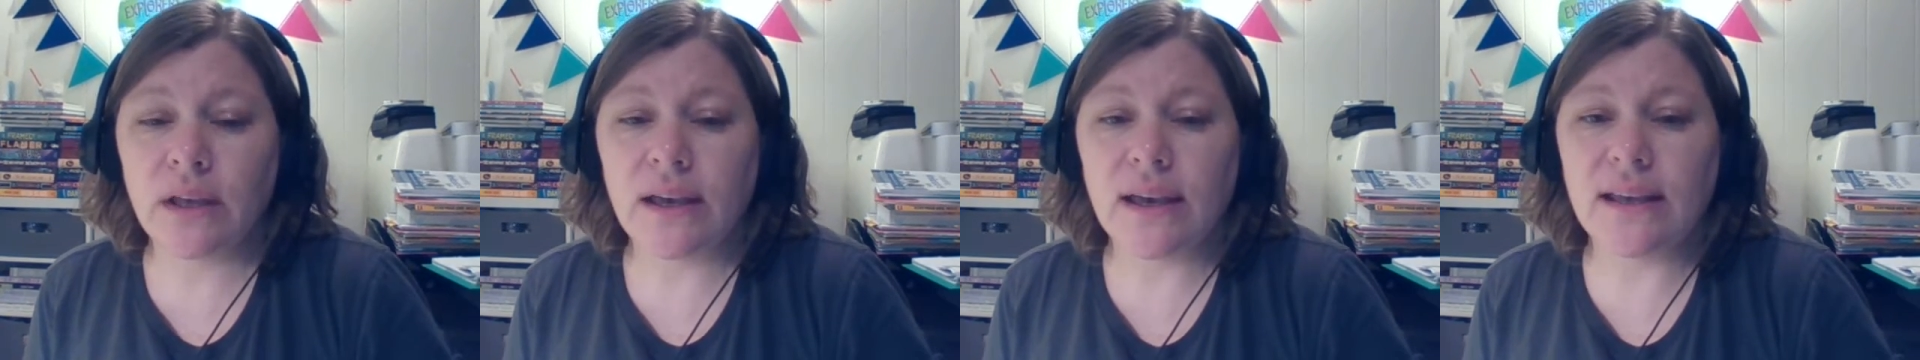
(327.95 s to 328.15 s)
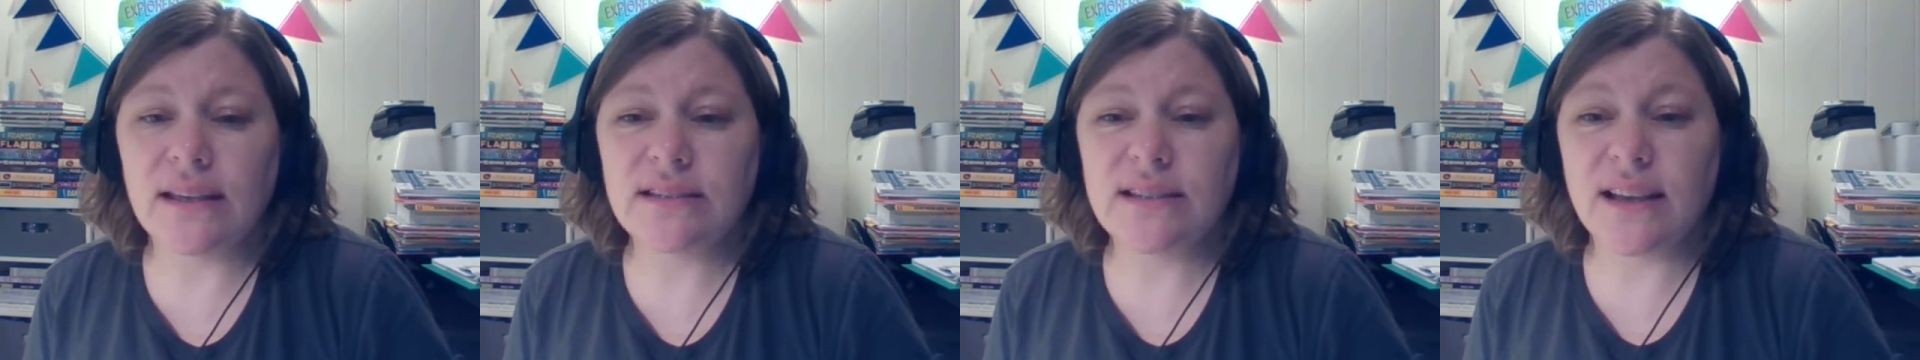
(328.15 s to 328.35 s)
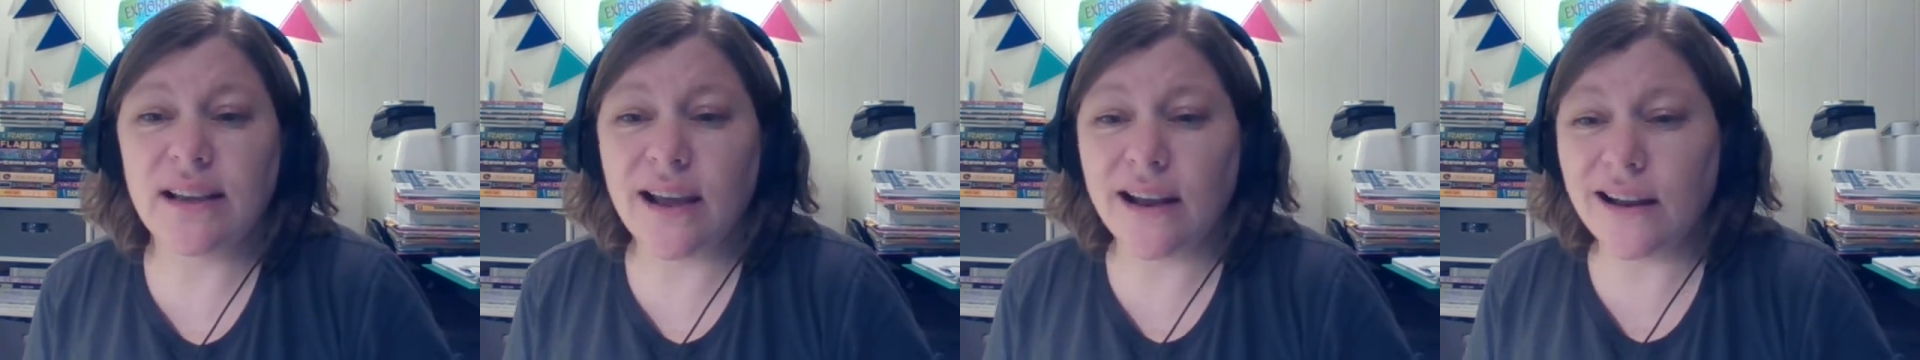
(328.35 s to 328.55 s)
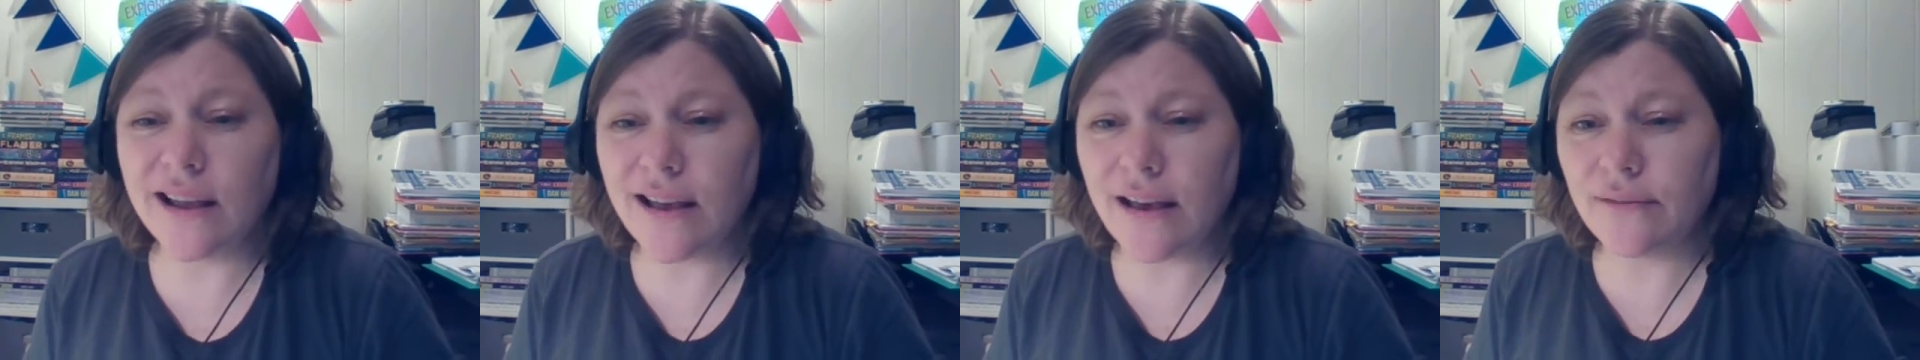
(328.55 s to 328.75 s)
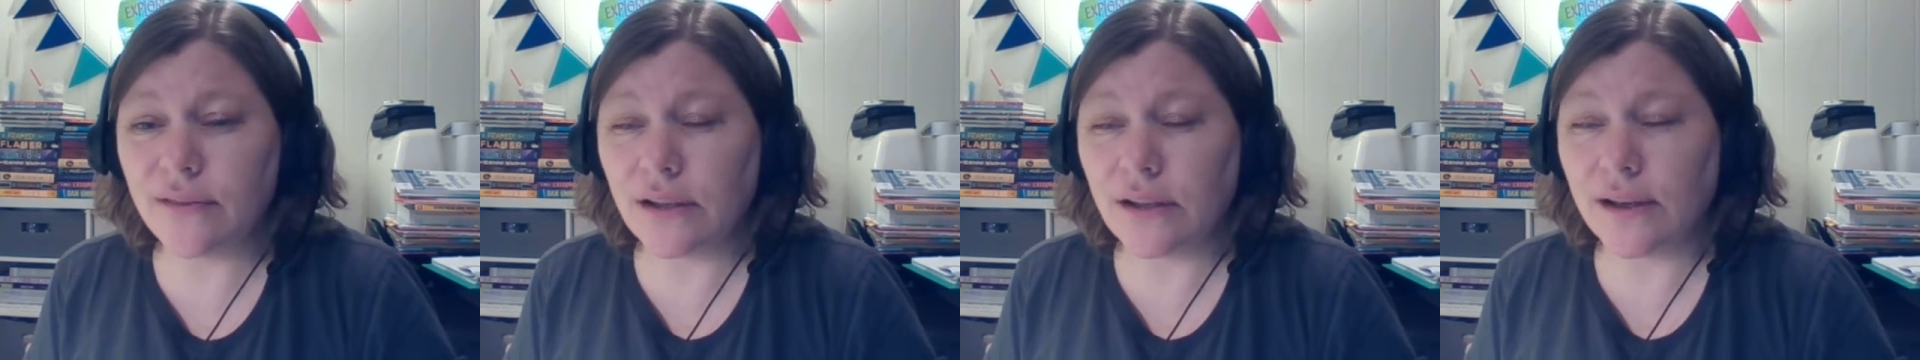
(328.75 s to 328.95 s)
is they kind of
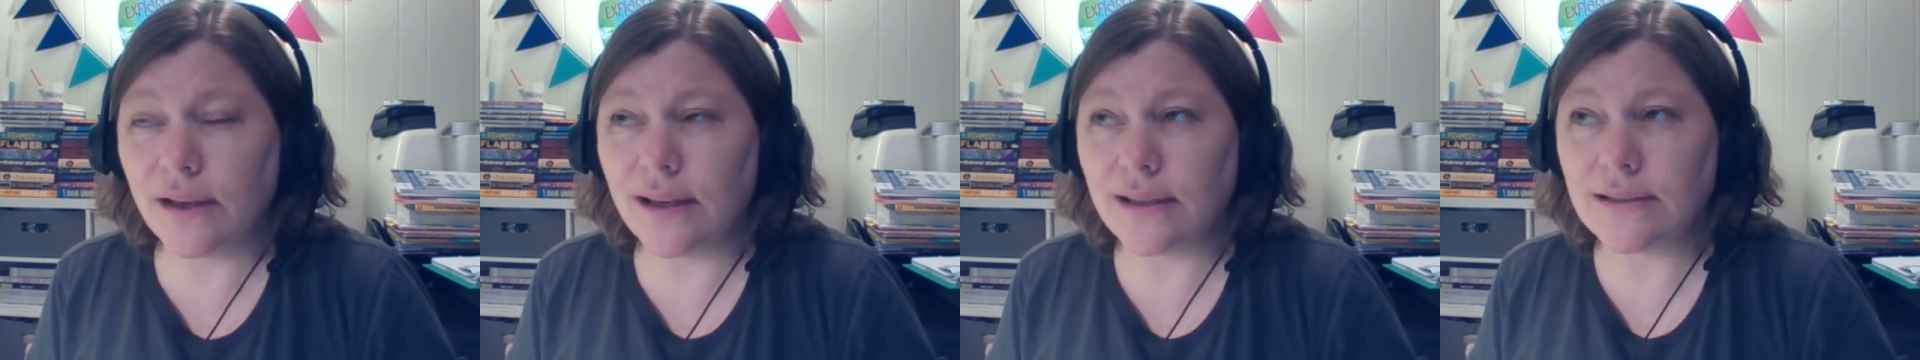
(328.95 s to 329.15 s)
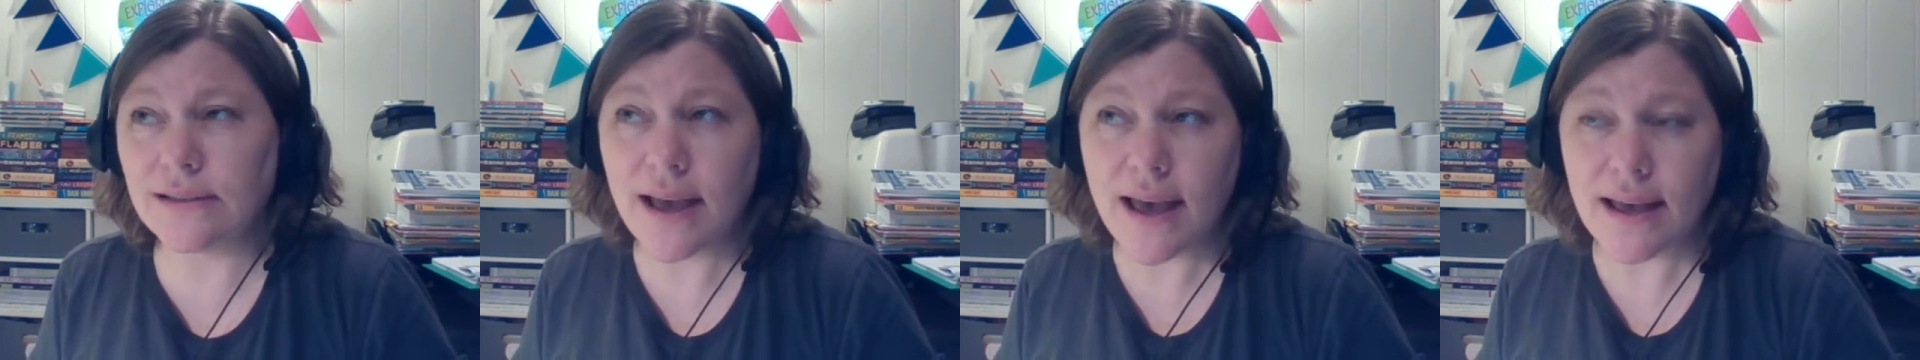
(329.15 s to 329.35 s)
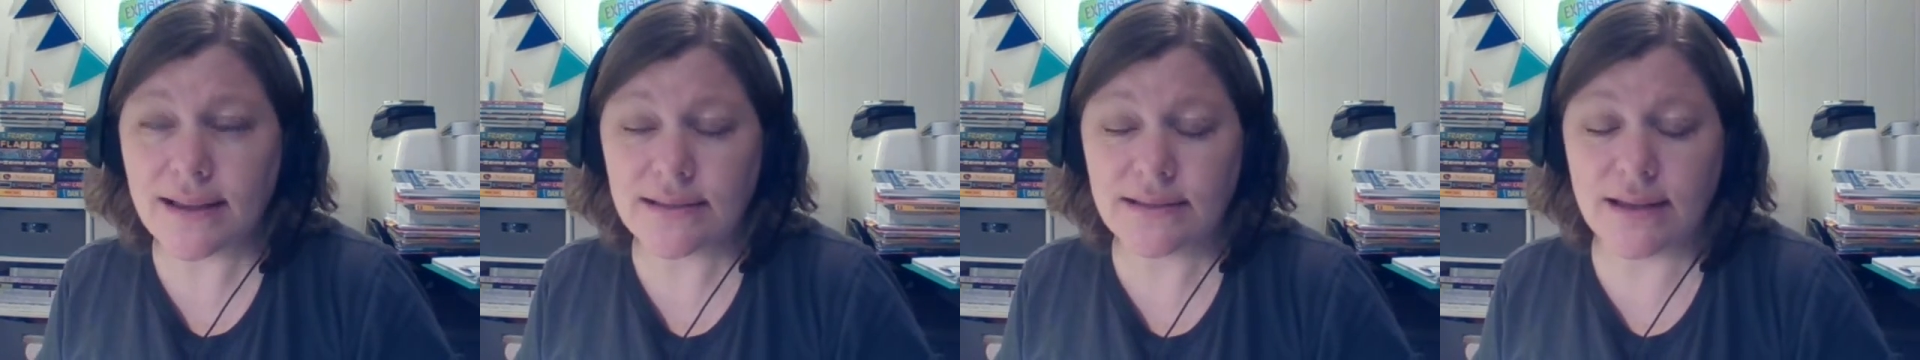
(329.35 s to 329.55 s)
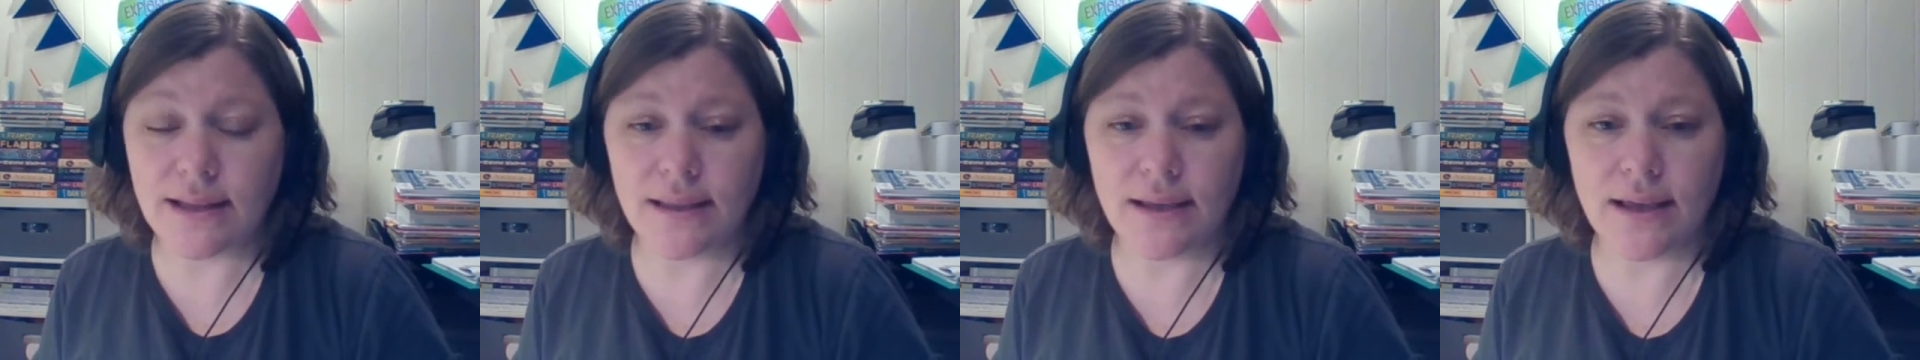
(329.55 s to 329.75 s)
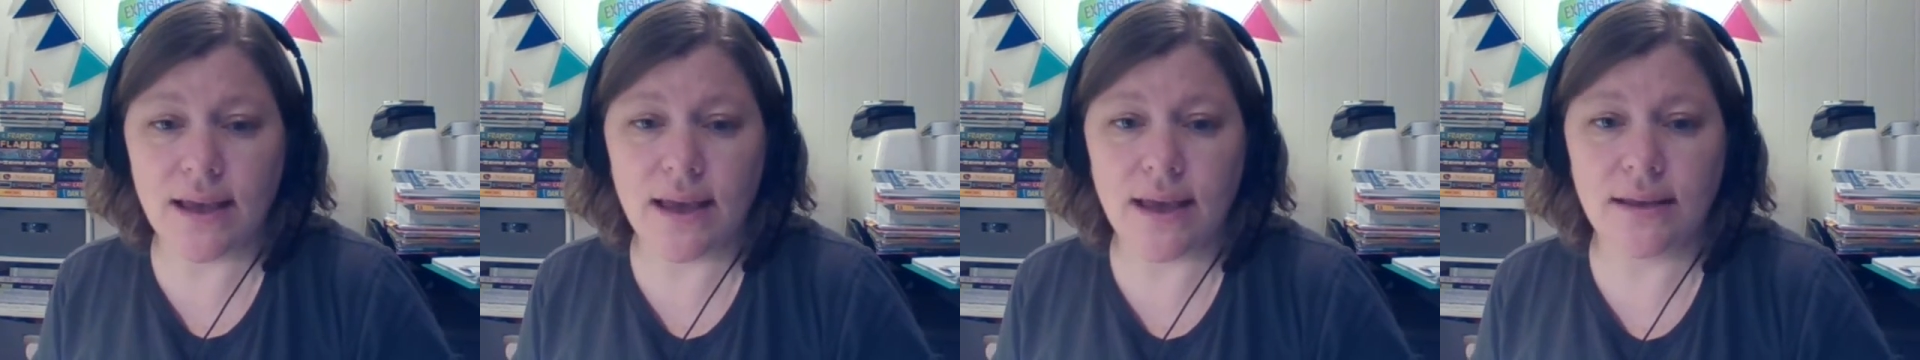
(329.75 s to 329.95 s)
have like a test at
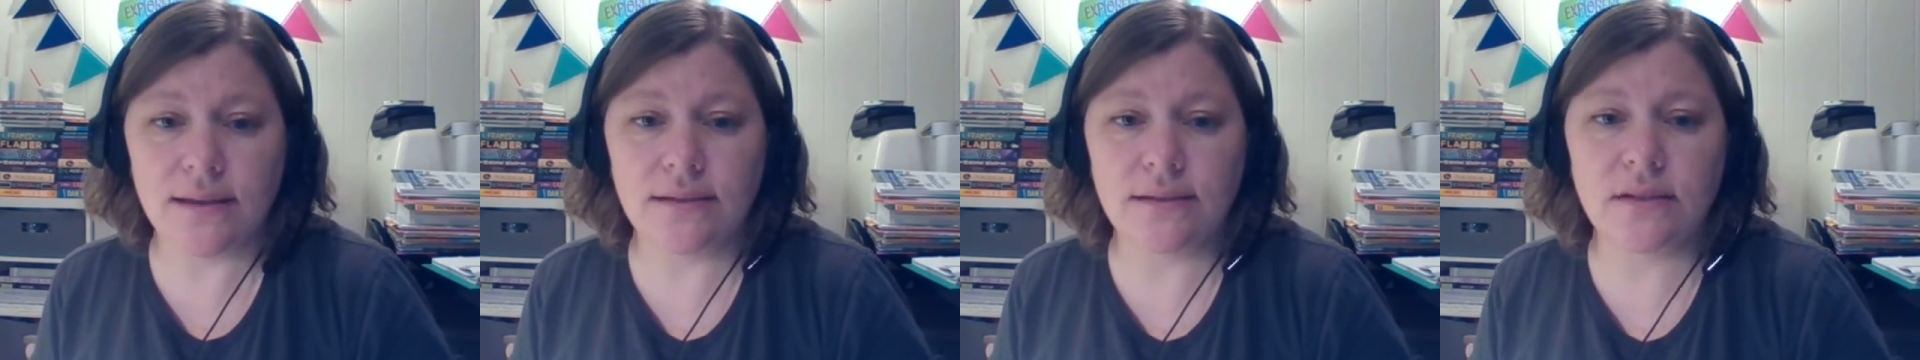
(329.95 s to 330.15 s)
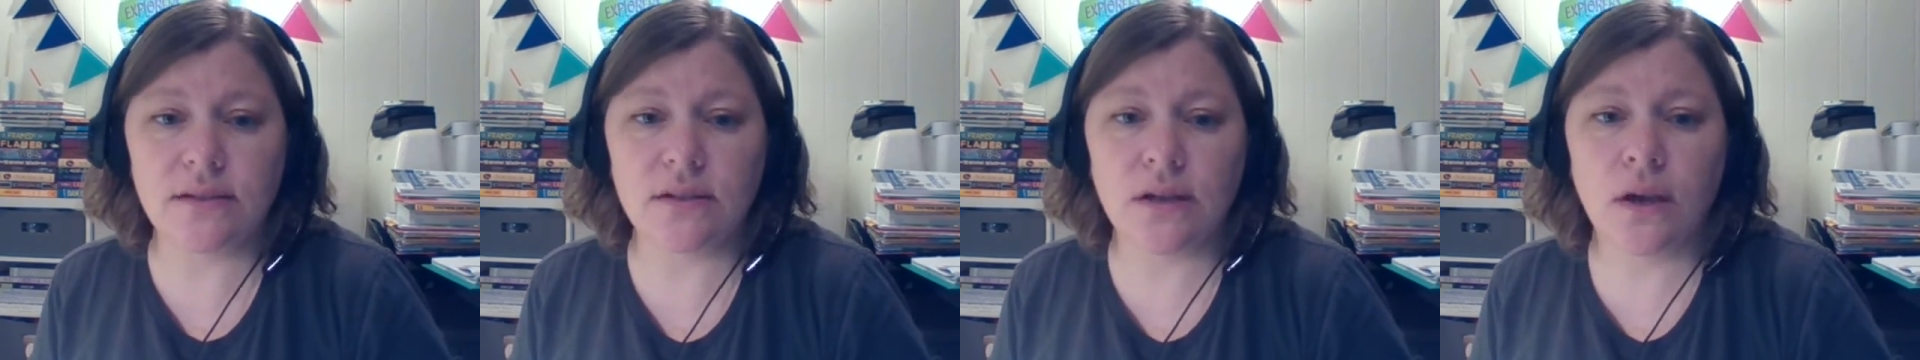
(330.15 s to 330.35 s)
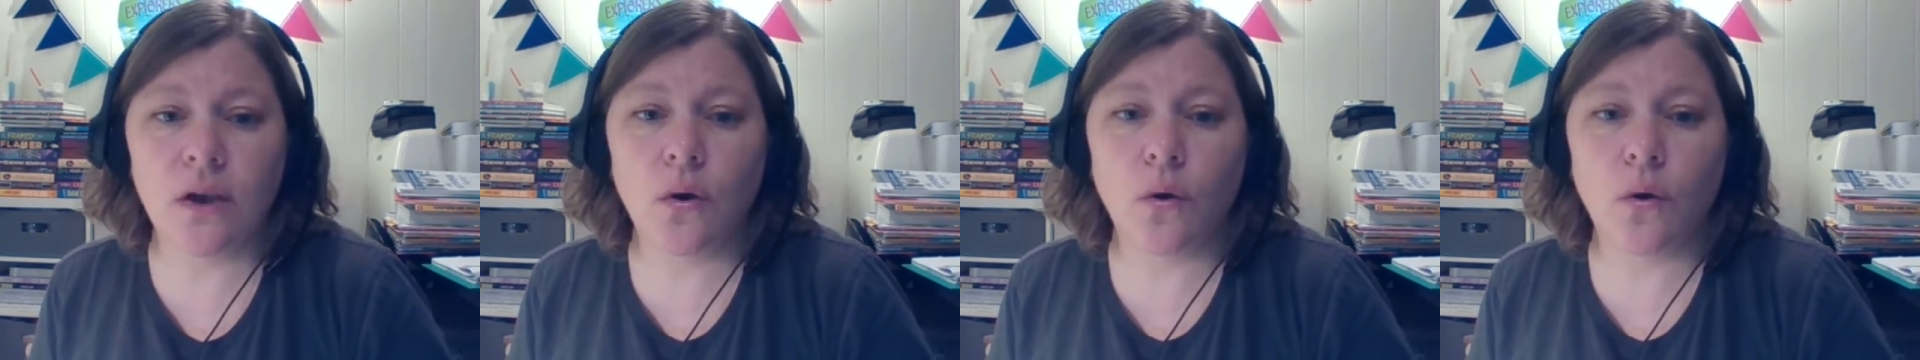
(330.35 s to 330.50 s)
the end